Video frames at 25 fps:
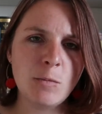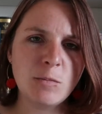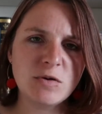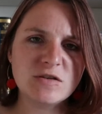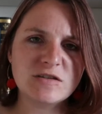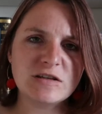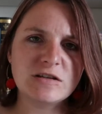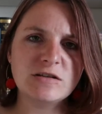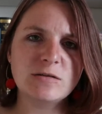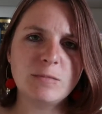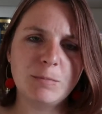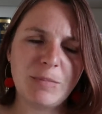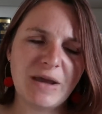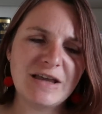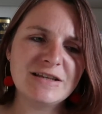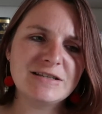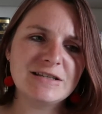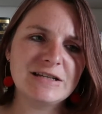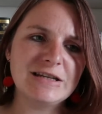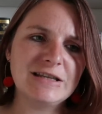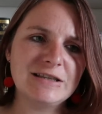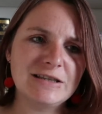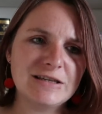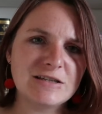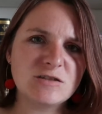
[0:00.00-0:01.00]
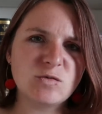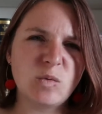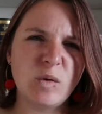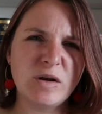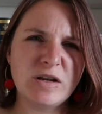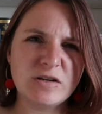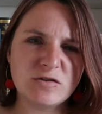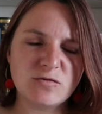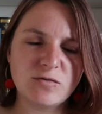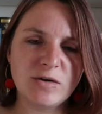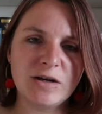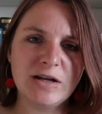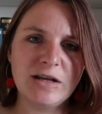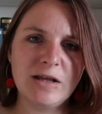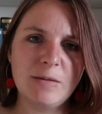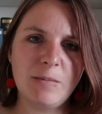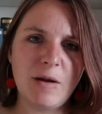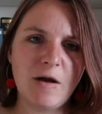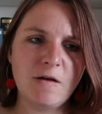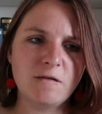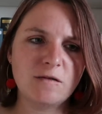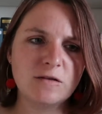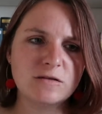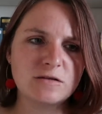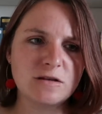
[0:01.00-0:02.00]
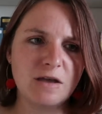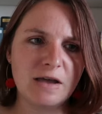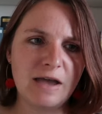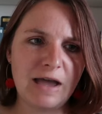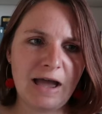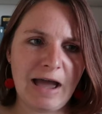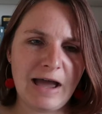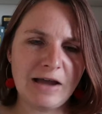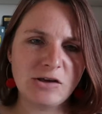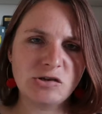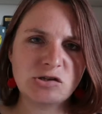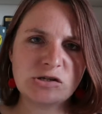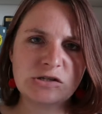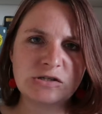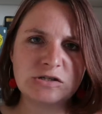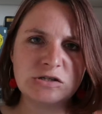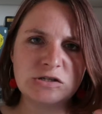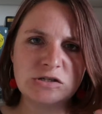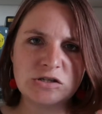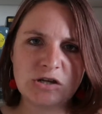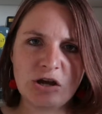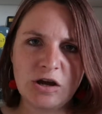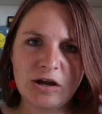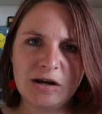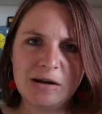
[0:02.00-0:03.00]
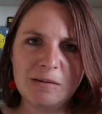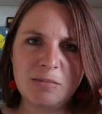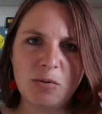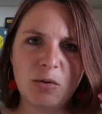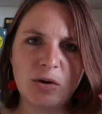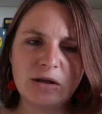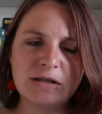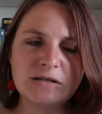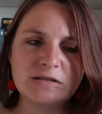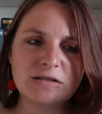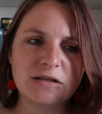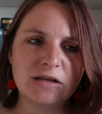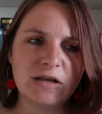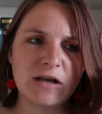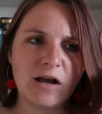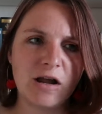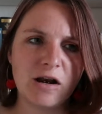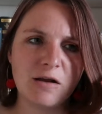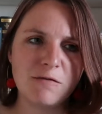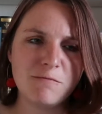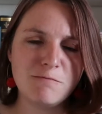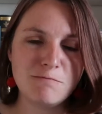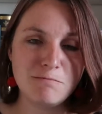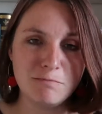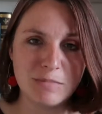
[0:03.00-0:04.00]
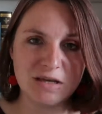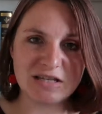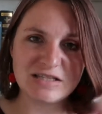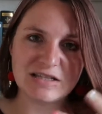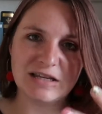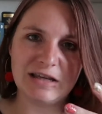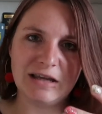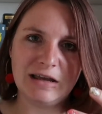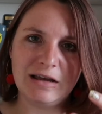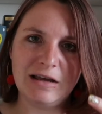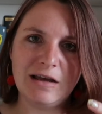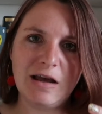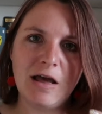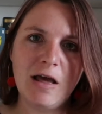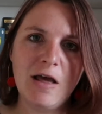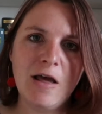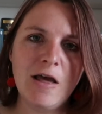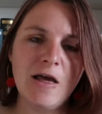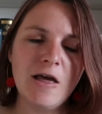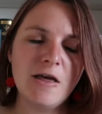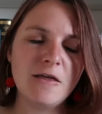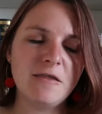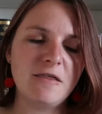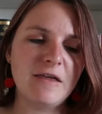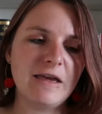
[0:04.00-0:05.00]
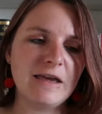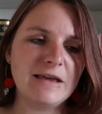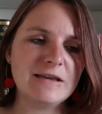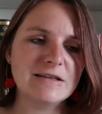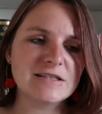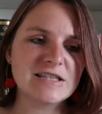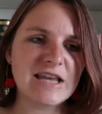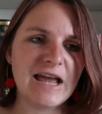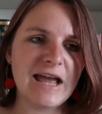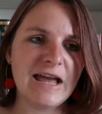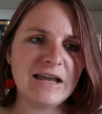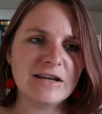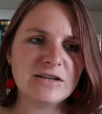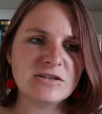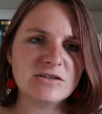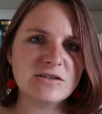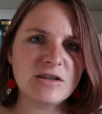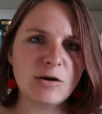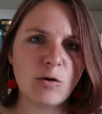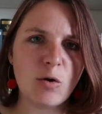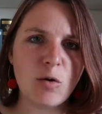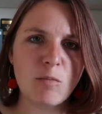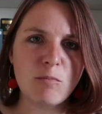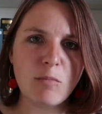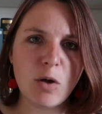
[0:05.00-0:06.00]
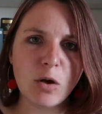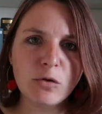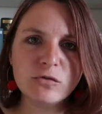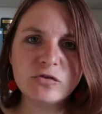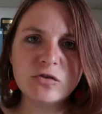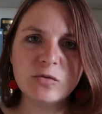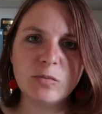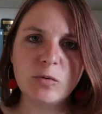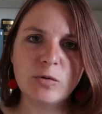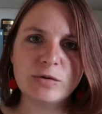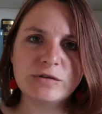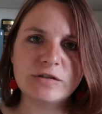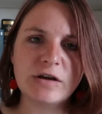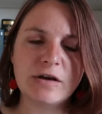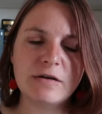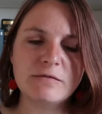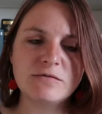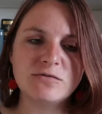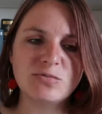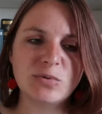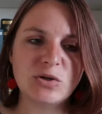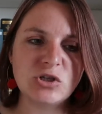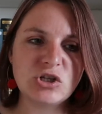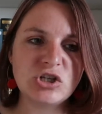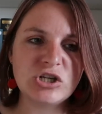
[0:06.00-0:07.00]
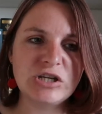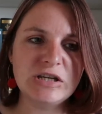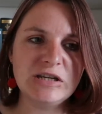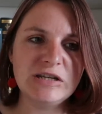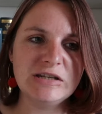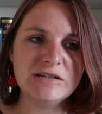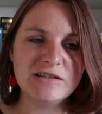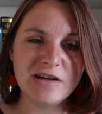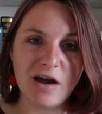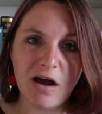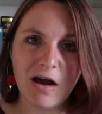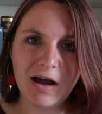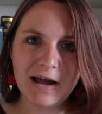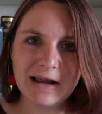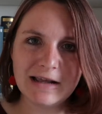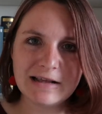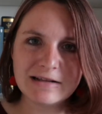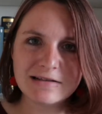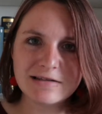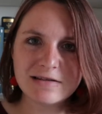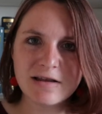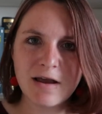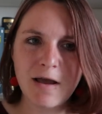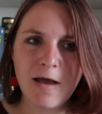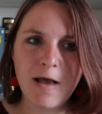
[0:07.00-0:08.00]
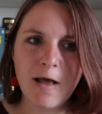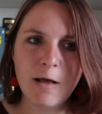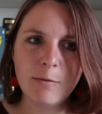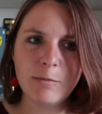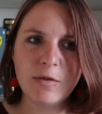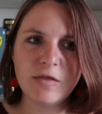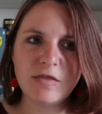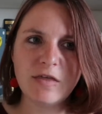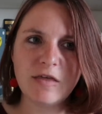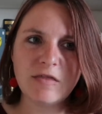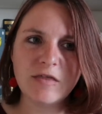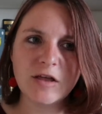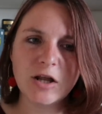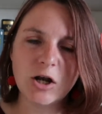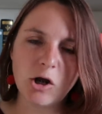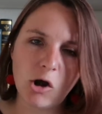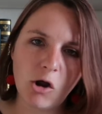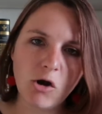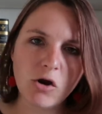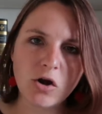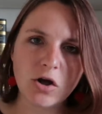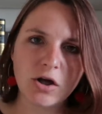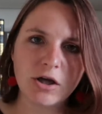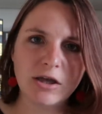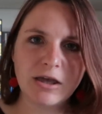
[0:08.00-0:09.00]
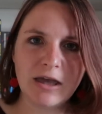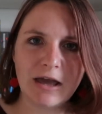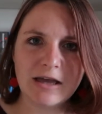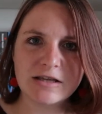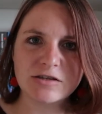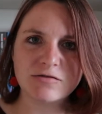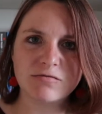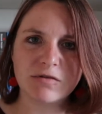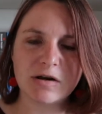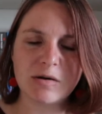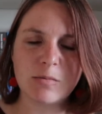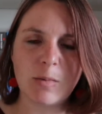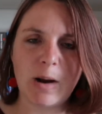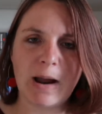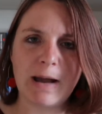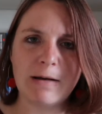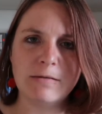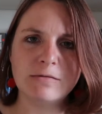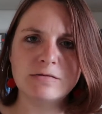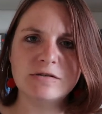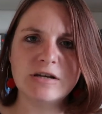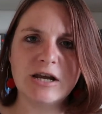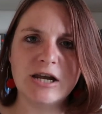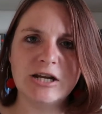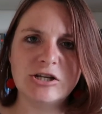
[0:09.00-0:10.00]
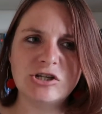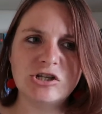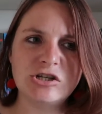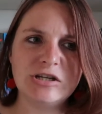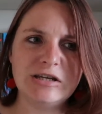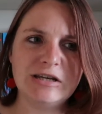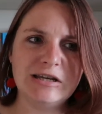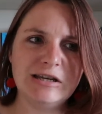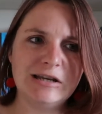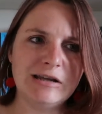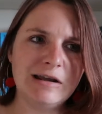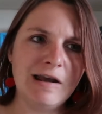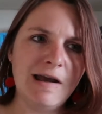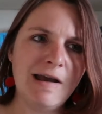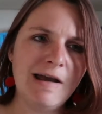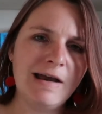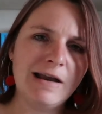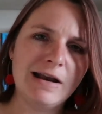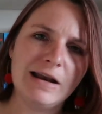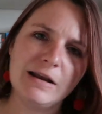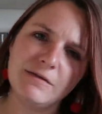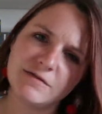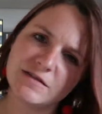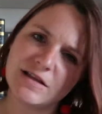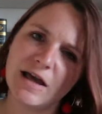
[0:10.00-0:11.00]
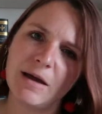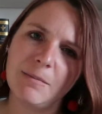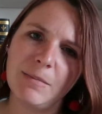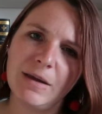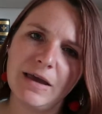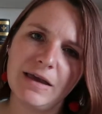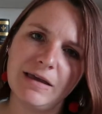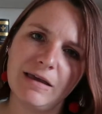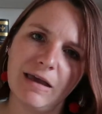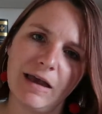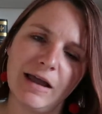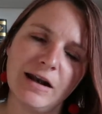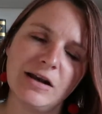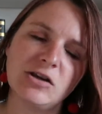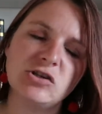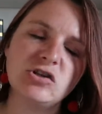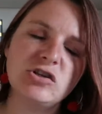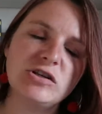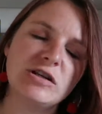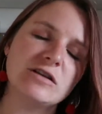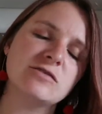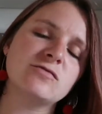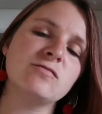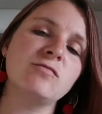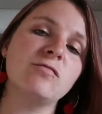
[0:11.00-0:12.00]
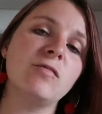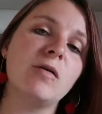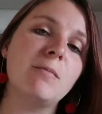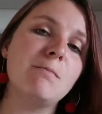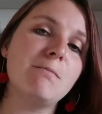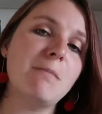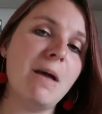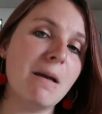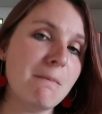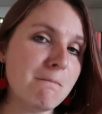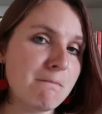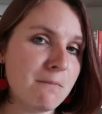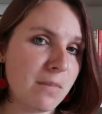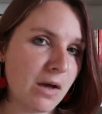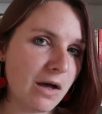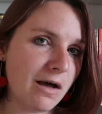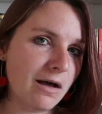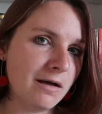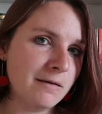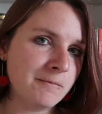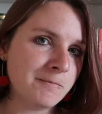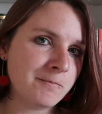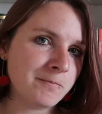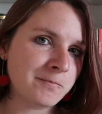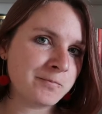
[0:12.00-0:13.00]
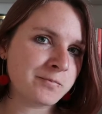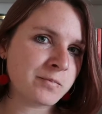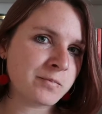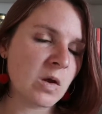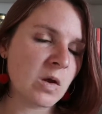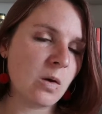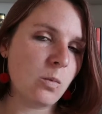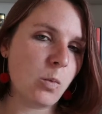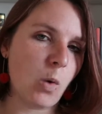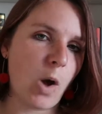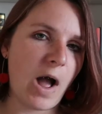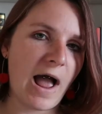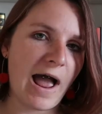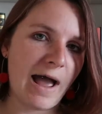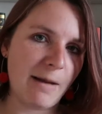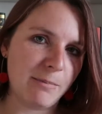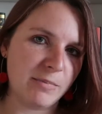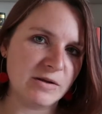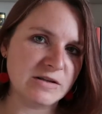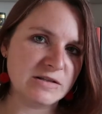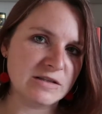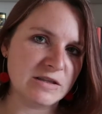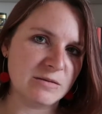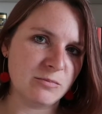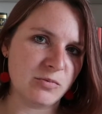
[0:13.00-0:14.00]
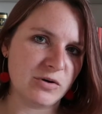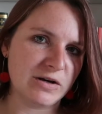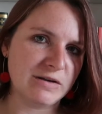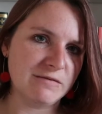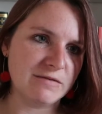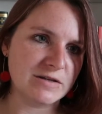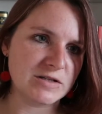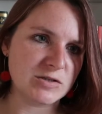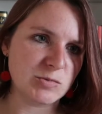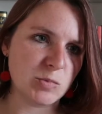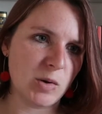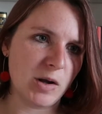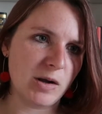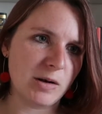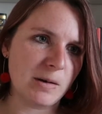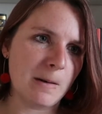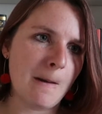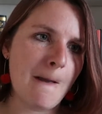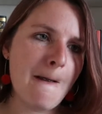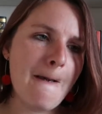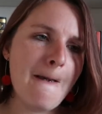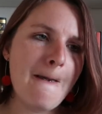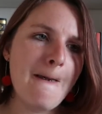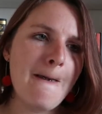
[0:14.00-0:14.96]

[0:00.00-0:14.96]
position, basically this one is really about those like actions and turning points and kind of missing things, and there are multiple times when she dies, but then the clock gets rewound and she lives that bit again, and she doesn't remember what happened in the previous one,